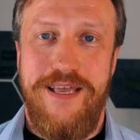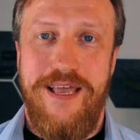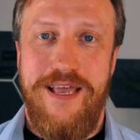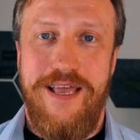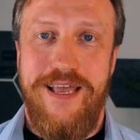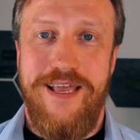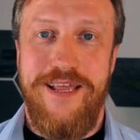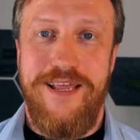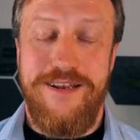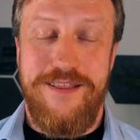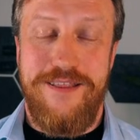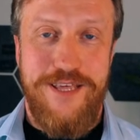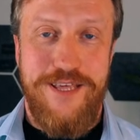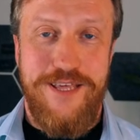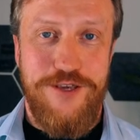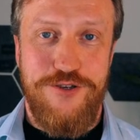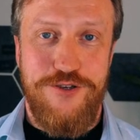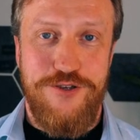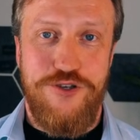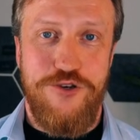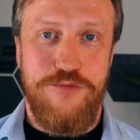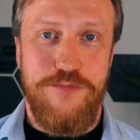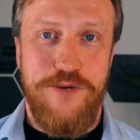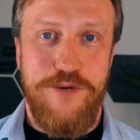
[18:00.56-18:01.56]
and thank
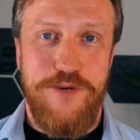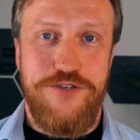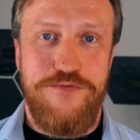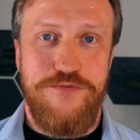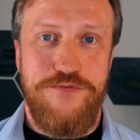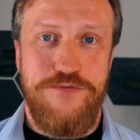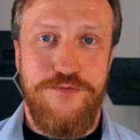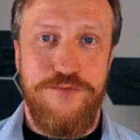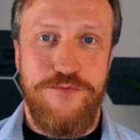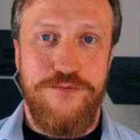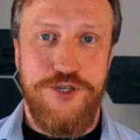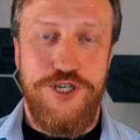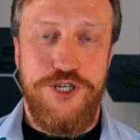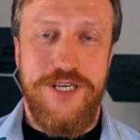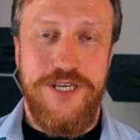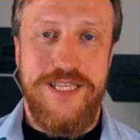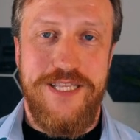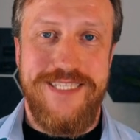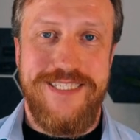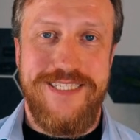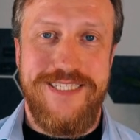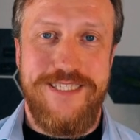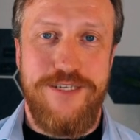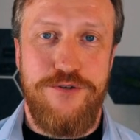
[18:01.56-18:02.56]
you so much for watching
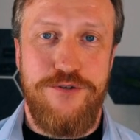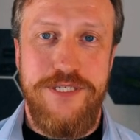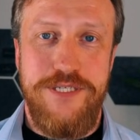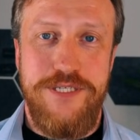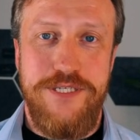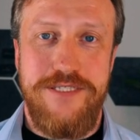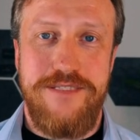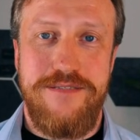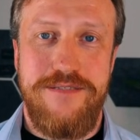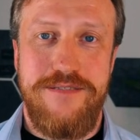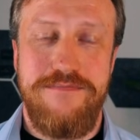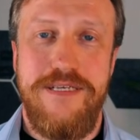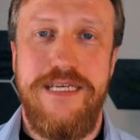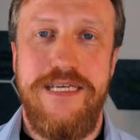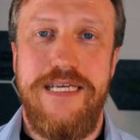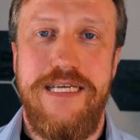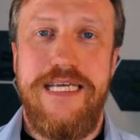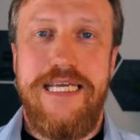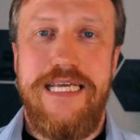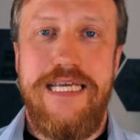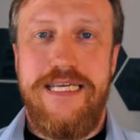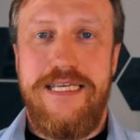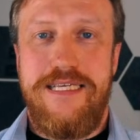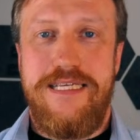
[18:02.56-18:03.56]
this series.
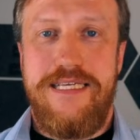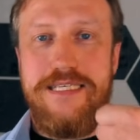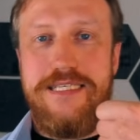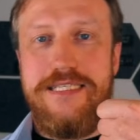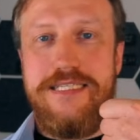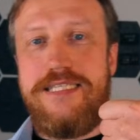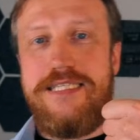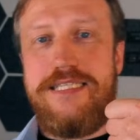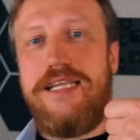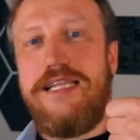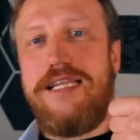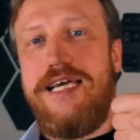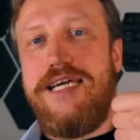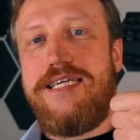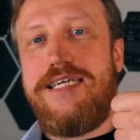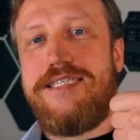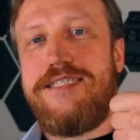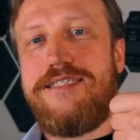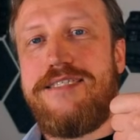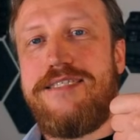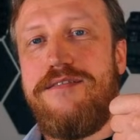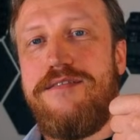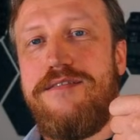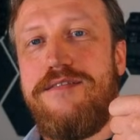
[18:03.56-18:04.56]
Set
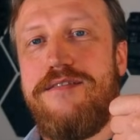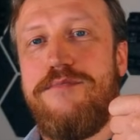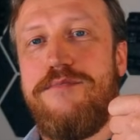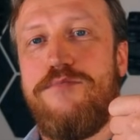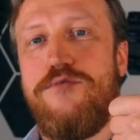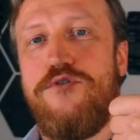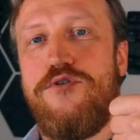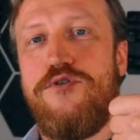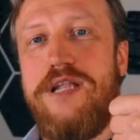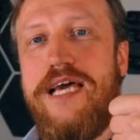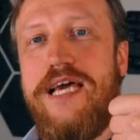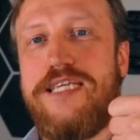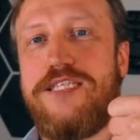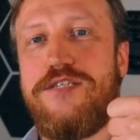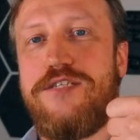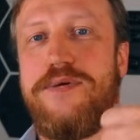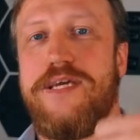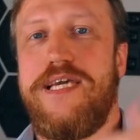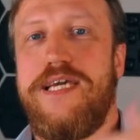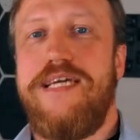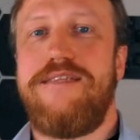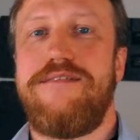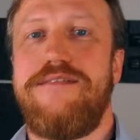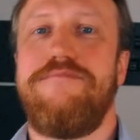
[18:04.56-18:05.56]
likes. The more likes
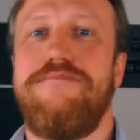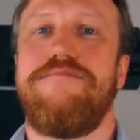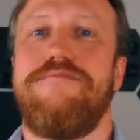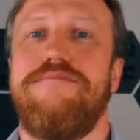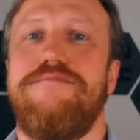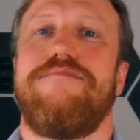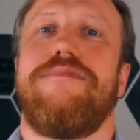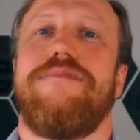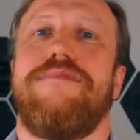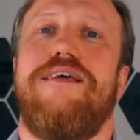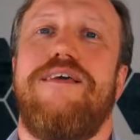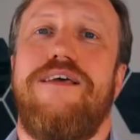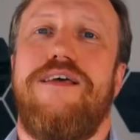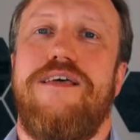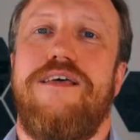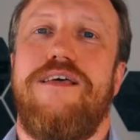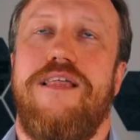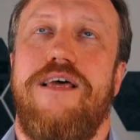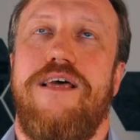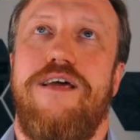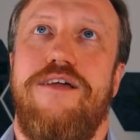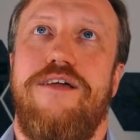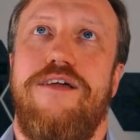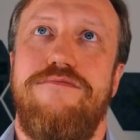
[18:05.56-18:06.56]
we get,
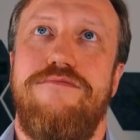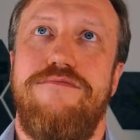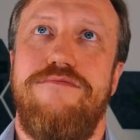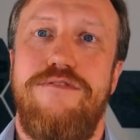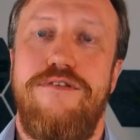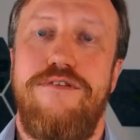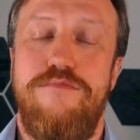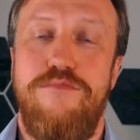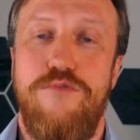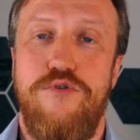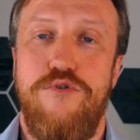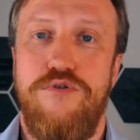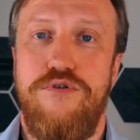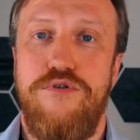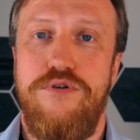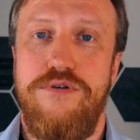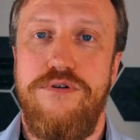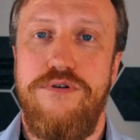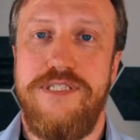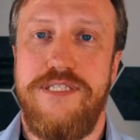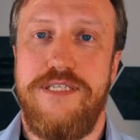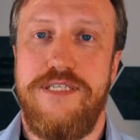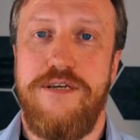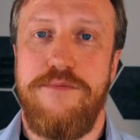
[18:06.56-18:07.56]
then the
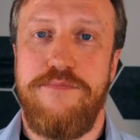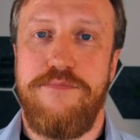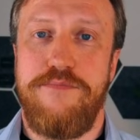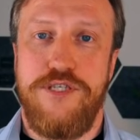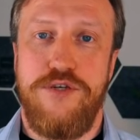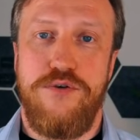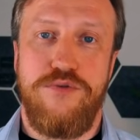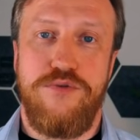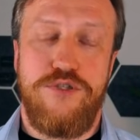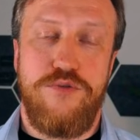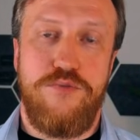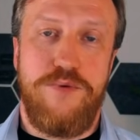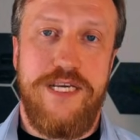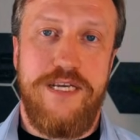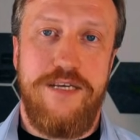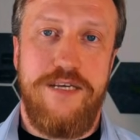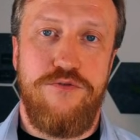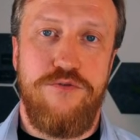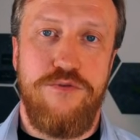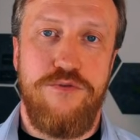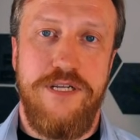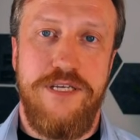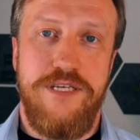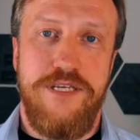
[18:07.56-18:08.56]
more episodes we
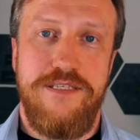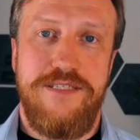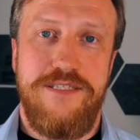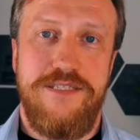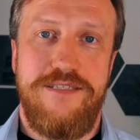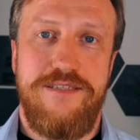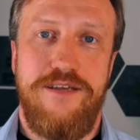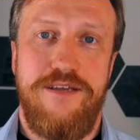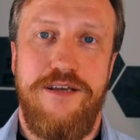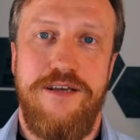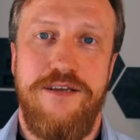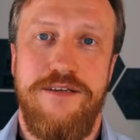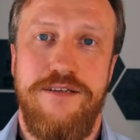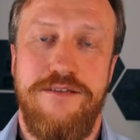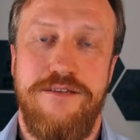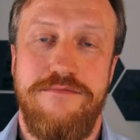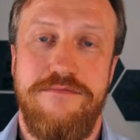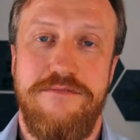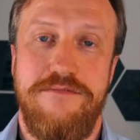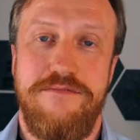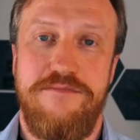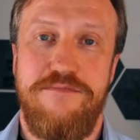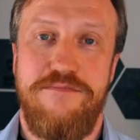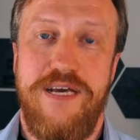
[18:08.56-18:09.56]
can release,
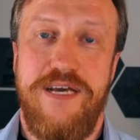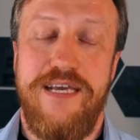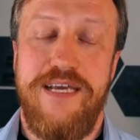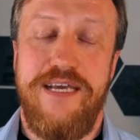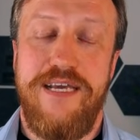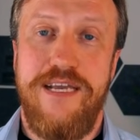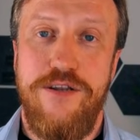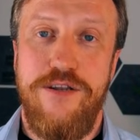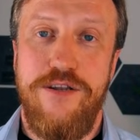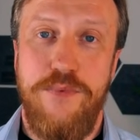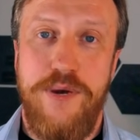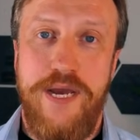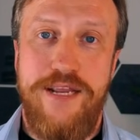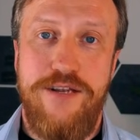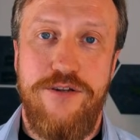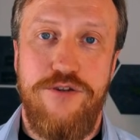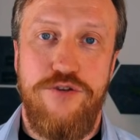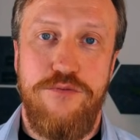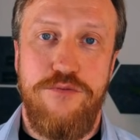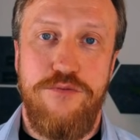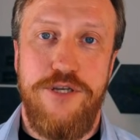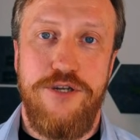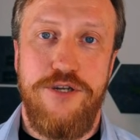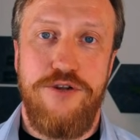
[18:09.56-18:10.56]
and I can wait
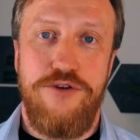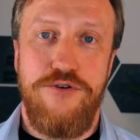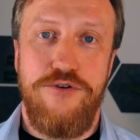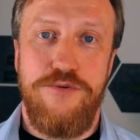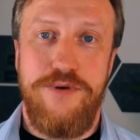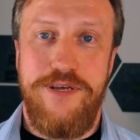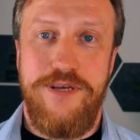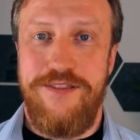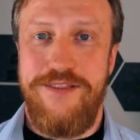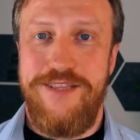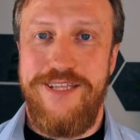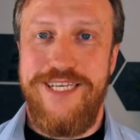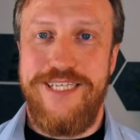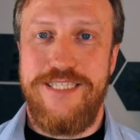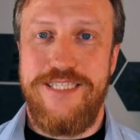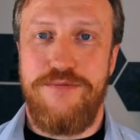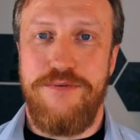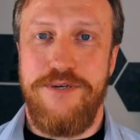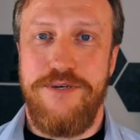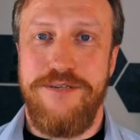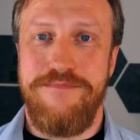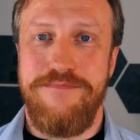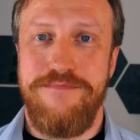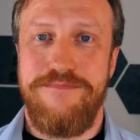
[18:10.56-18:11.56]
to meet you in the next
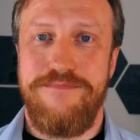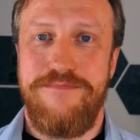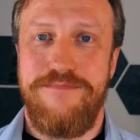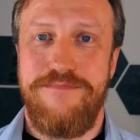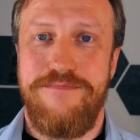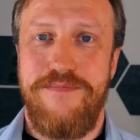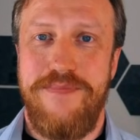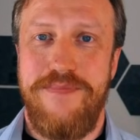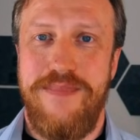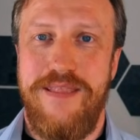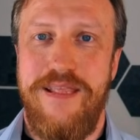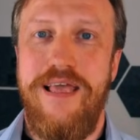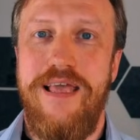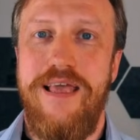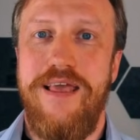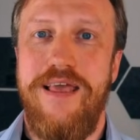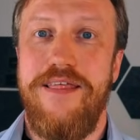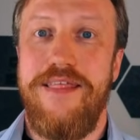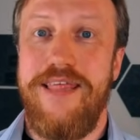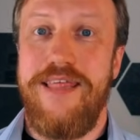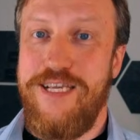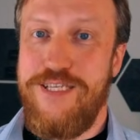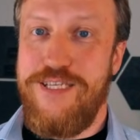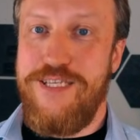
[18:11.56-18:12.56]
one.
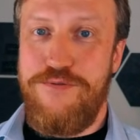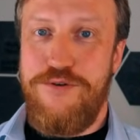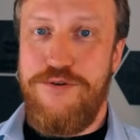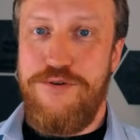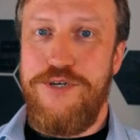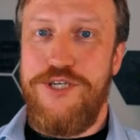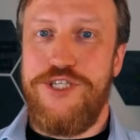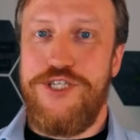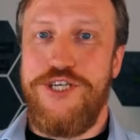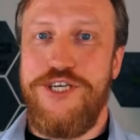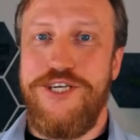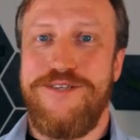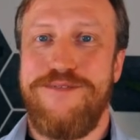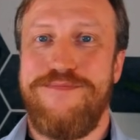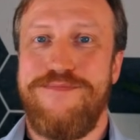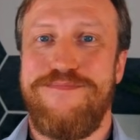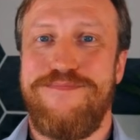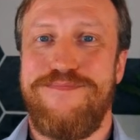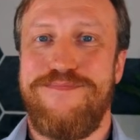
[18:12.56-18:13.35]
Thanks for watching.